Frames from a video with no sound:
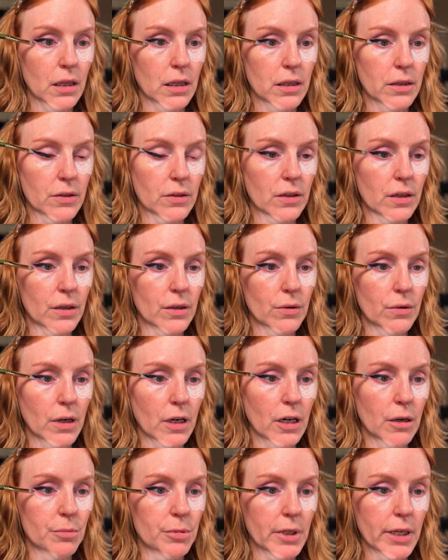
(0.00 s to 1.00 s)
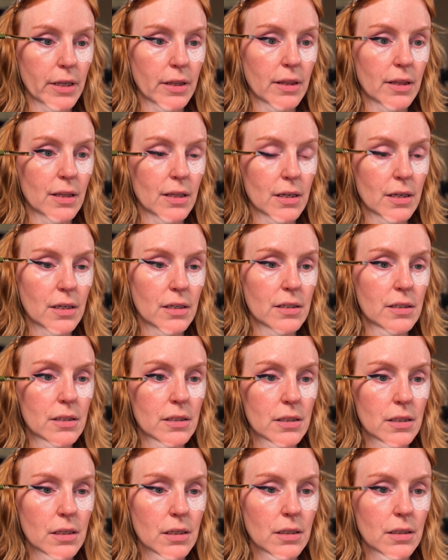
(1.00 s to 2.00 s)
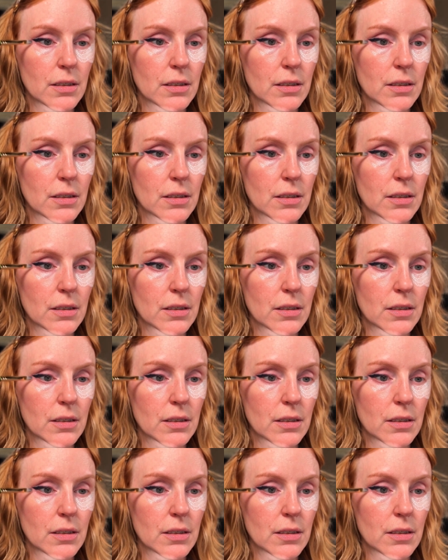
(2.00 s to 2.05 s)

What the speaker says: Let's go up like this.